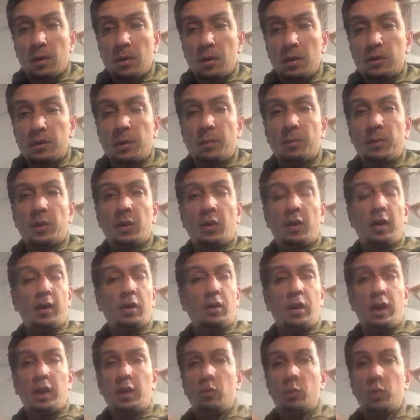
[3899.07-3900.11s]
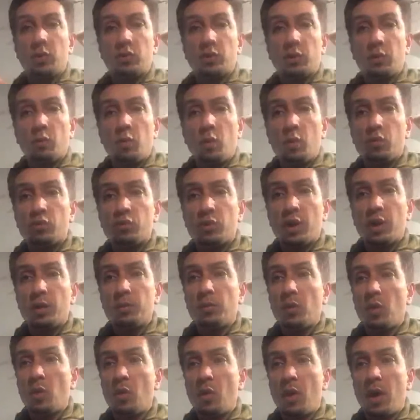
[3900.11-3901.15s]
something like Lion, the Witch, and the
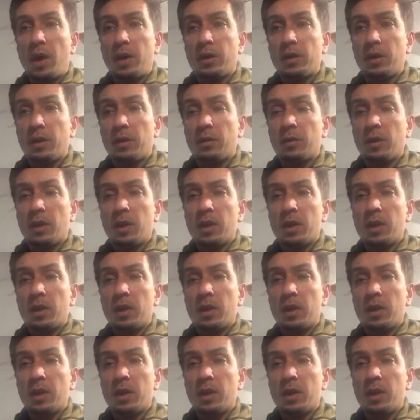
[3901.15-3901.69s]
Wardrobe, or other